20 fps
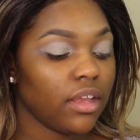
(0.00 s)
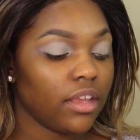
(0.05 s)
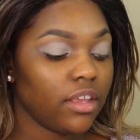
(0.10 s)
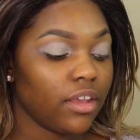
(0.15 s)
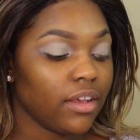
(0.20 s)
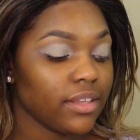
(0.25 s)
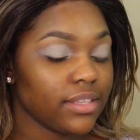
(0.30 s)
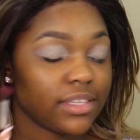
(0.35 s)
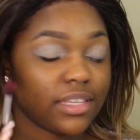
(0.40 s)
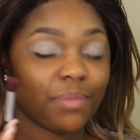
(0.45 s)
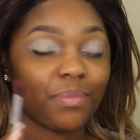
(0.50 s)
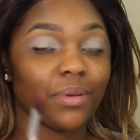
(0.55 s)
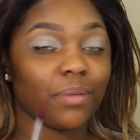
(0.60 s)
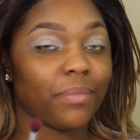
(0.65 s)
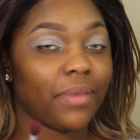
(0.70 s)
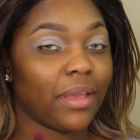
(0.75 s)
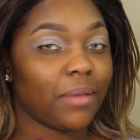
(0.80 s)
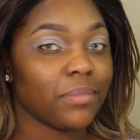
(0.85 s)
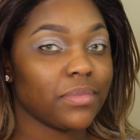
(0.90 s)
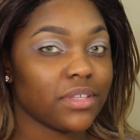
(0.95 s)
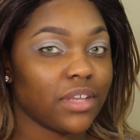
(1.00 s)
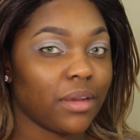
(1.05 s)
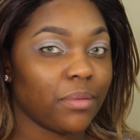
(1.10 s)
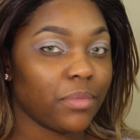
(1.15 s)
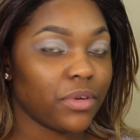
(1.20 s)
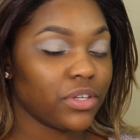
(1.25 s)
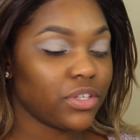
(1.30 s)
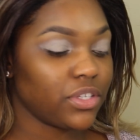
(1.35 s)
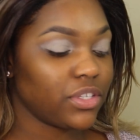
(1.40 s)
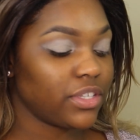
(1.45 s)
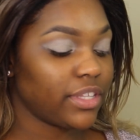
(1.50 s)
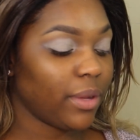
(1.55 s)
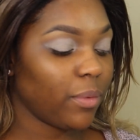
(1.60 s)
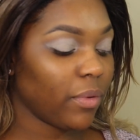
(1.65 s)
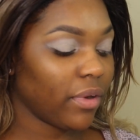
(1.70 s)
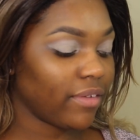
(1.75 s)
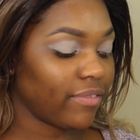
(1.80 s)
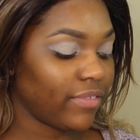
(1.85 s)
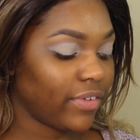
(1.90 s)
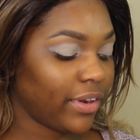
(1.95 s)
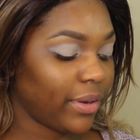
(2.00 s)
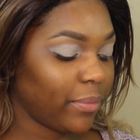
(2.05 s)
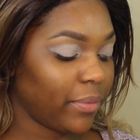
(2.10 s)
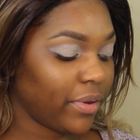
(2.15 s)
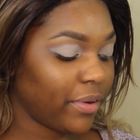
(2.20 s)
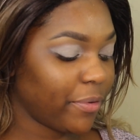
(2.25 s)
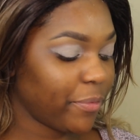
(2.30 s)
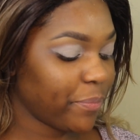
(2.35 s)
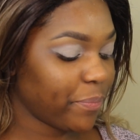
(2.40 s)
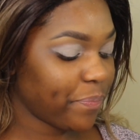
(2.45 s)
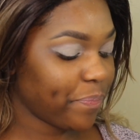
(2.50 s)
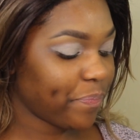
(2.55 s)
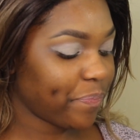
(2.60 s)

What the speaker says: y'all sleeping on Amazon brushes. They work very well.